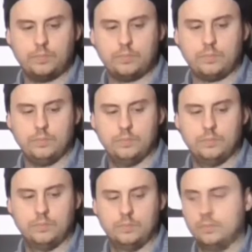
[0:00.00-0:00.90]

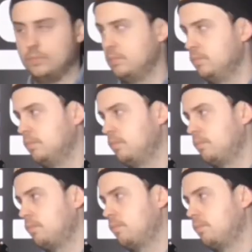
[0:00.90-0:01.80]

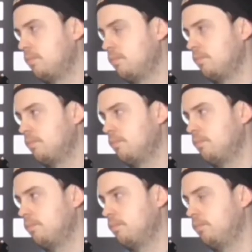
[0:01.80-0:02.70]

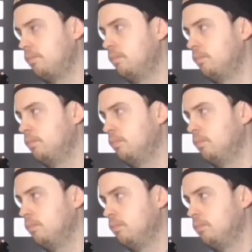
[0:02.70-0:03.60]

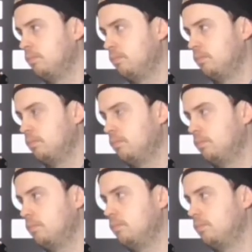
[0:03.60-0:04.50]
No words are spoken by the person on screen.